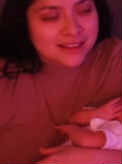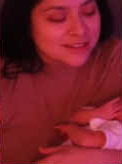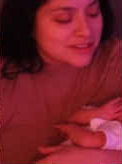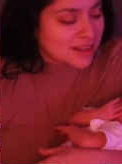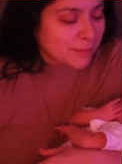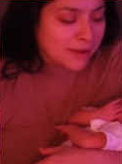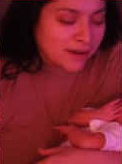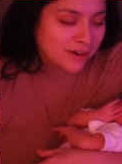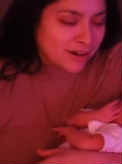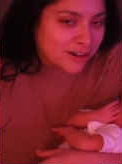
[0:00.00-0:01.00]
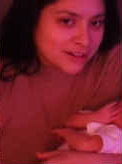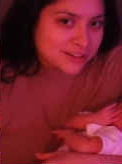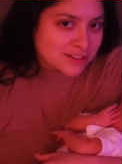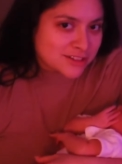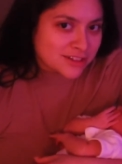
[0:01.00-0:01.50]
Just like my
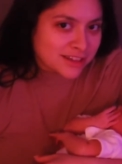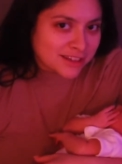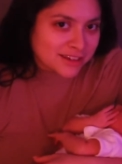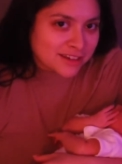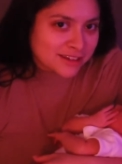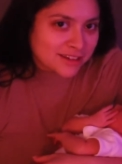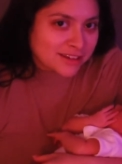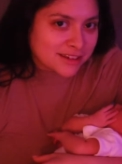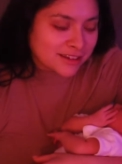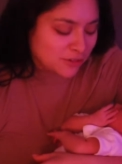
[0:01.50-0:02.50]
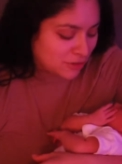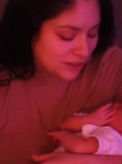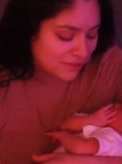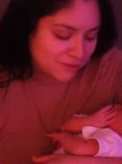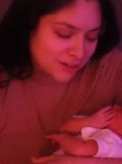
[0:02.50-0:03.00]
heart's like
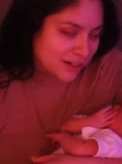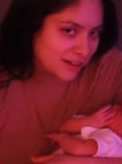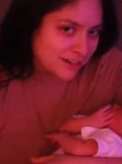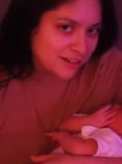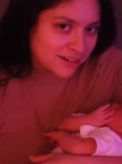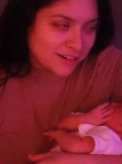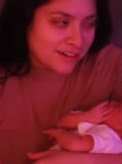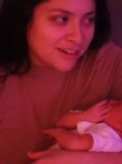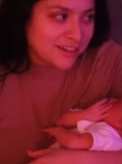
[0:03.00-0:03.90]
engraved right here.